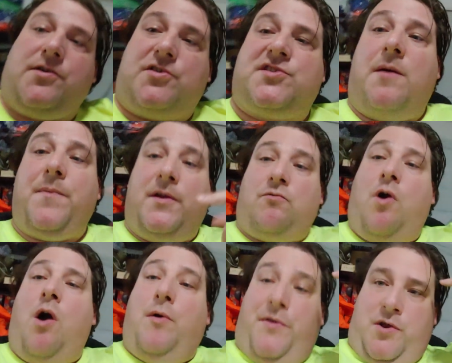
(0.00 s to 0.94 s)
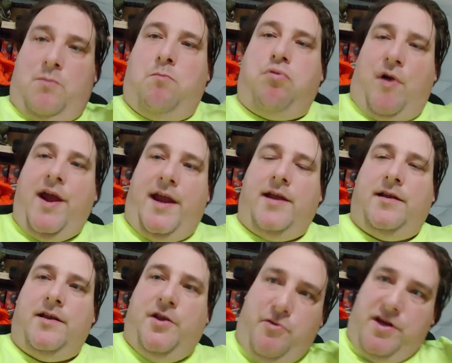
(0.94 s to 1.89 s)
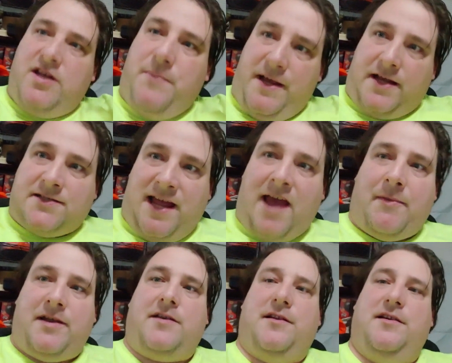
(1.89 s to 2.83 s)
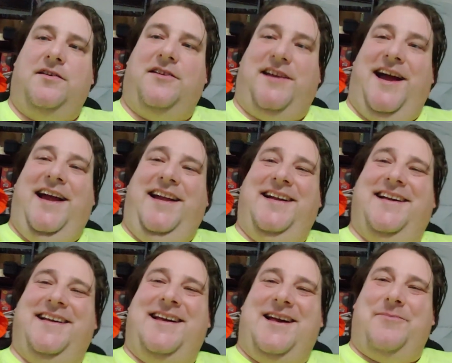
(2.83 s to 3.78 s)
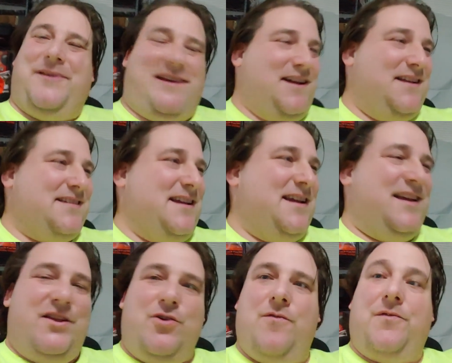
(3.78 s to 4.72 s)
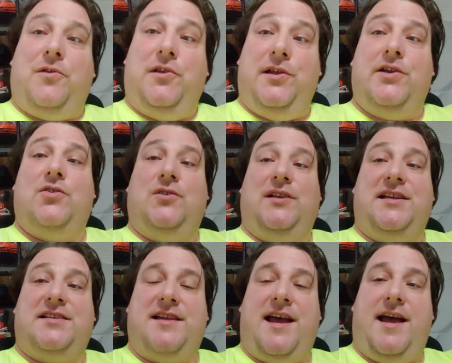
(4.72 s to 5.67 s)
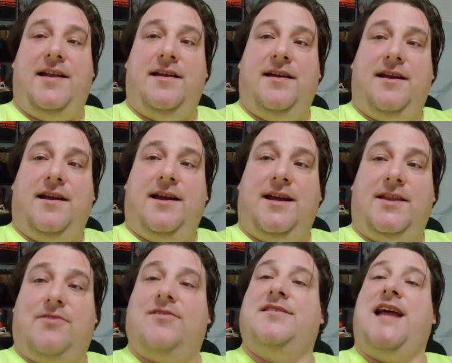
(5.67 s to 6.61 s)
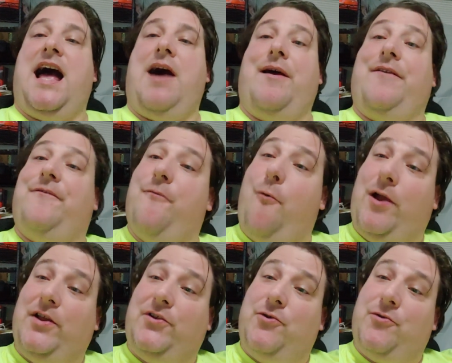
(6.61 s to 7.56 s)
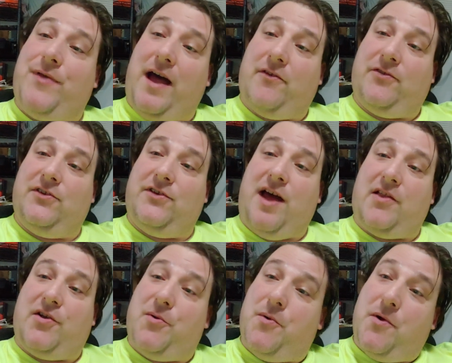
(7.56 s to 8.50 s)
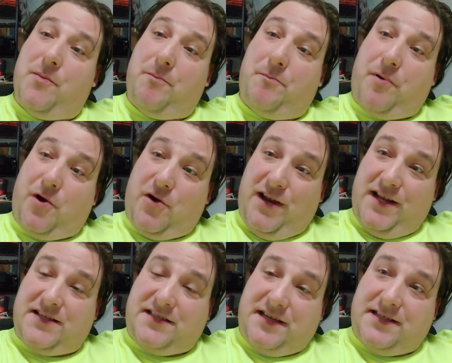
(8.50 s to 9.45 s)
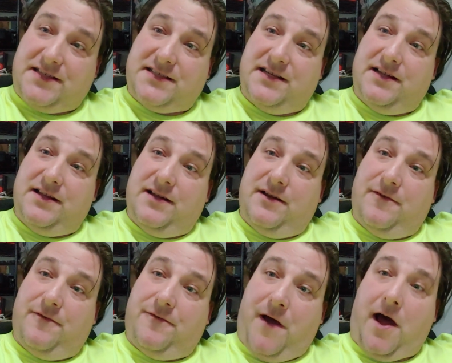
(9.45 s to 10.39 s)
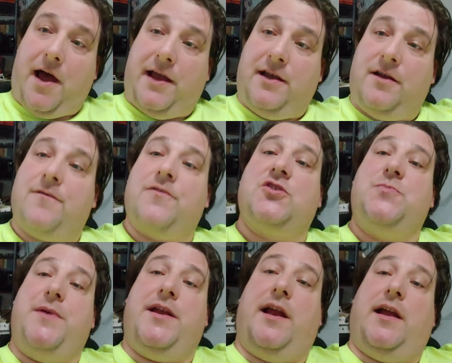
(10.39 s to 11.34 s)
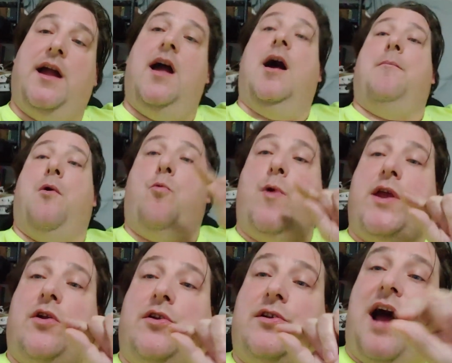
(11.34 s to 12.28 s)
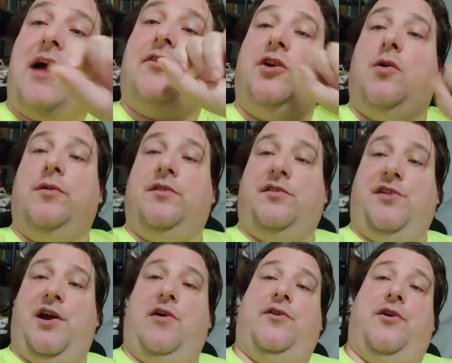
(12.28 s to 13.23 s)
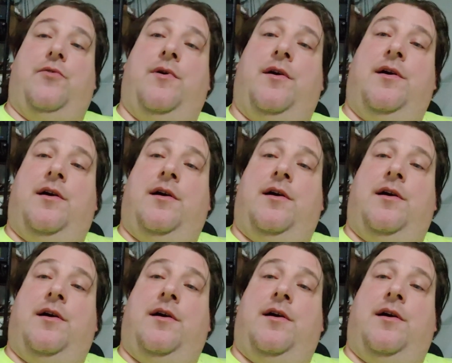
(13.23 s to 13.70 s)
There's something wrong with your brain, and you need to be examined, okay? Because you've literally said there is now a forty-two thousand dollars per instance fine for speeding, but we are not going to tell you